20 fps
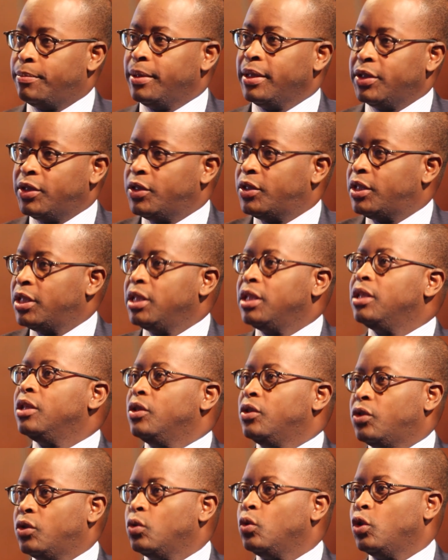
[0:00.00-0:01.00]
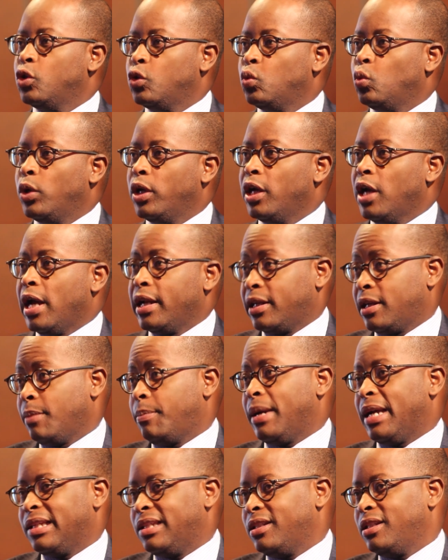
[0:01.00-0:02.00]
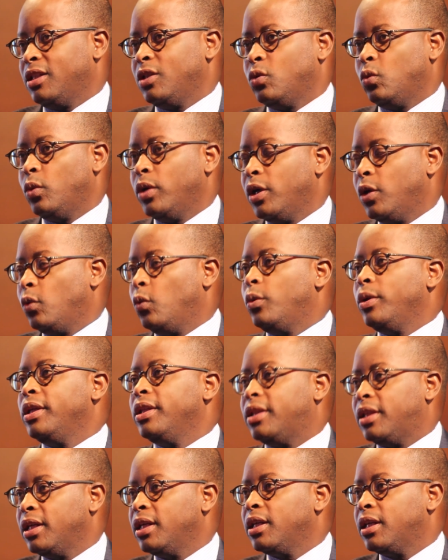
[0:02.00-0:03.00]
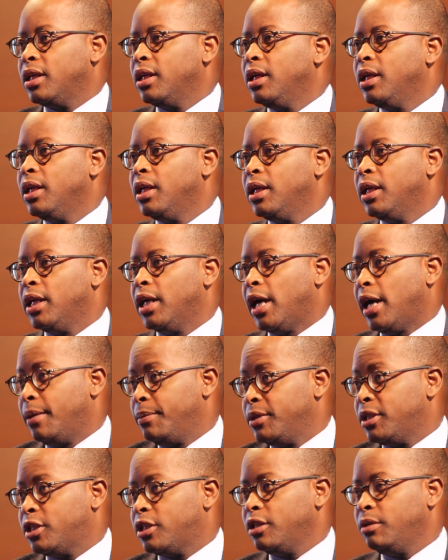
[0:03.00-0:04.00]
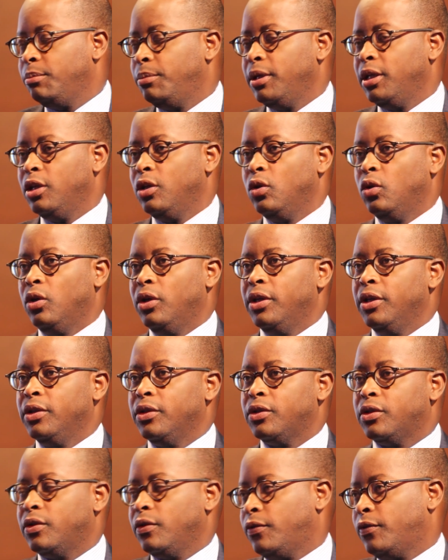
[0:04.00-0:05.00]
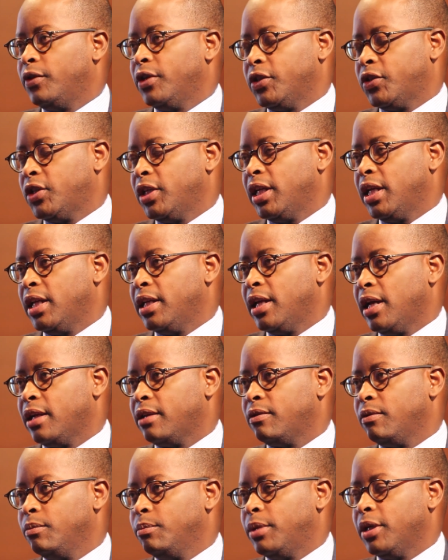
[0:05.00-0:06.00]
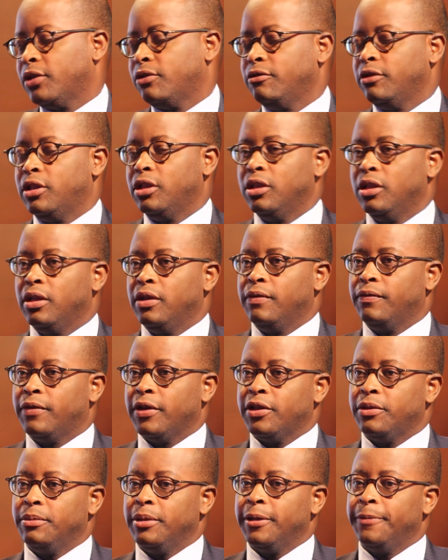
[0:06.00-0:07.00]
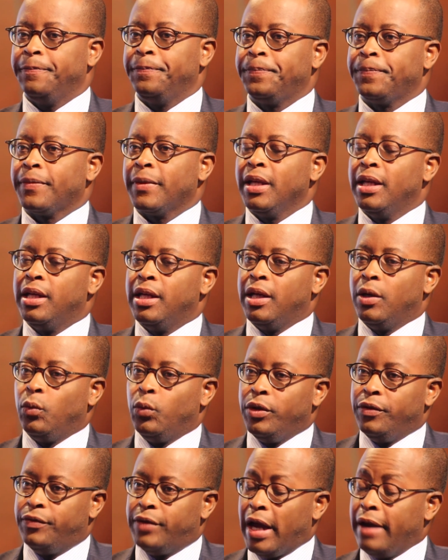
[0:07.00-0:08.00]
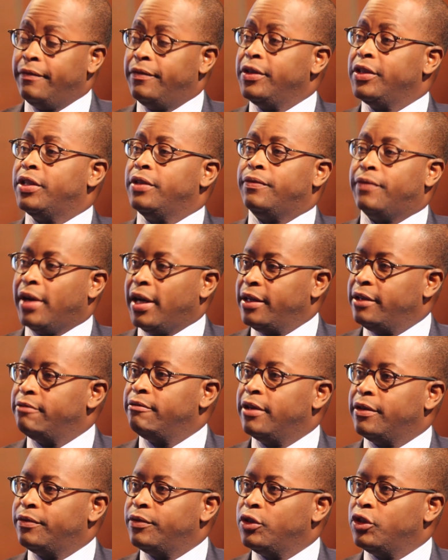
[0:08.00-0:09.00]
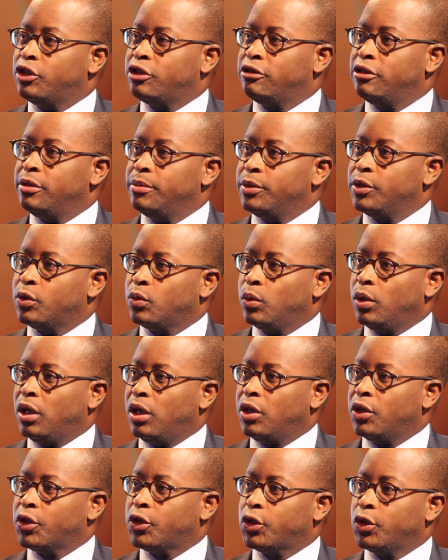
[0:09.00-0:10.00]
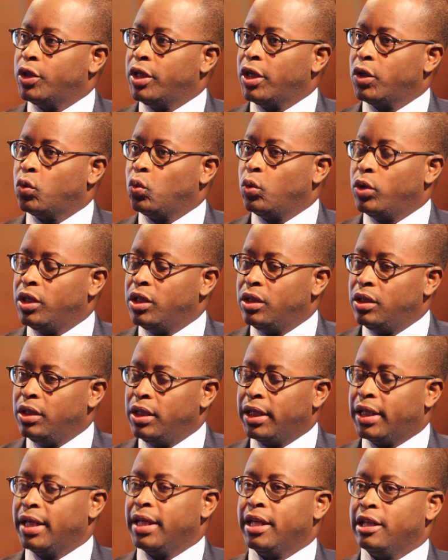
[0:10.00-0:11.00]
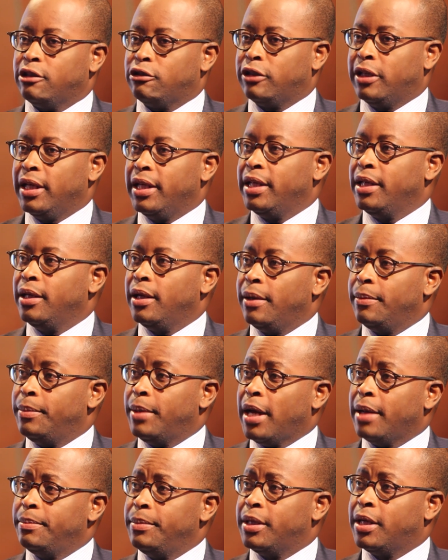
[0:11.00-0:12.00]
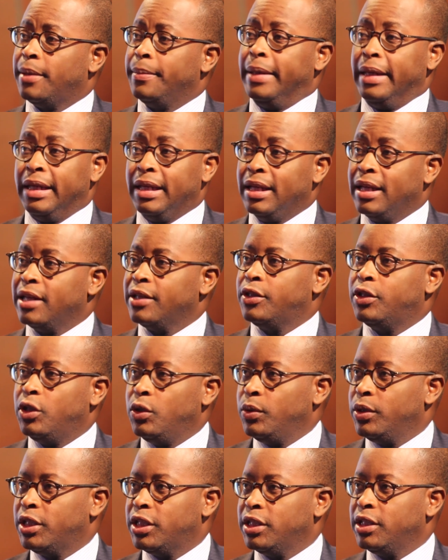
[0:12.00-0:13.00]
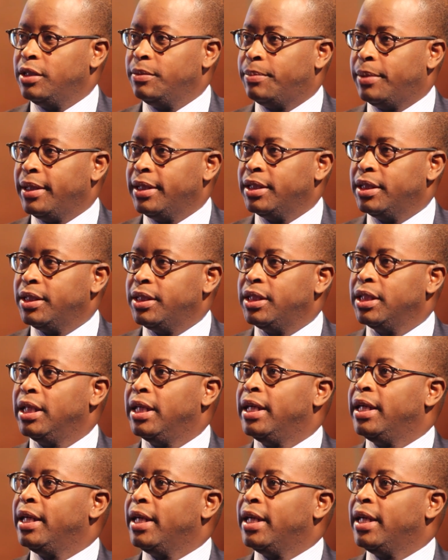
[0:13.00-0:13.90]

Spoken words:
propensity is where, and capacity is where we think it should be in order for us to get that best return on investment. We've diversified the revenue stream as well, so that we're looking at becoming less tuition dependent